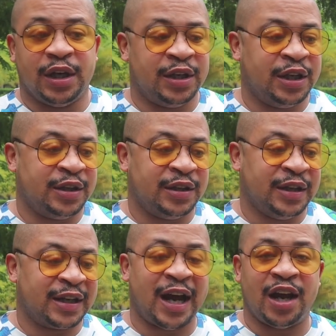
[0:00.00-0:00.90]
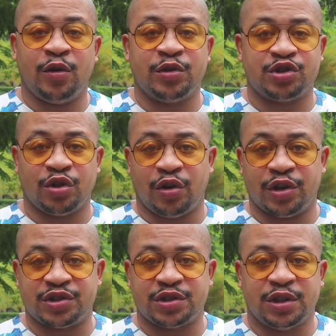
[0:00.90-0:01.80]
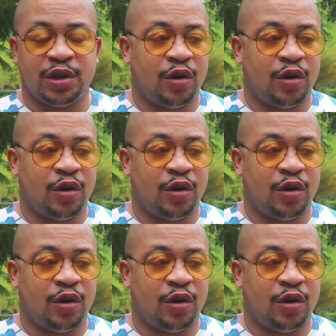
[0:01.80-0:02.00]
and then the condo is yours.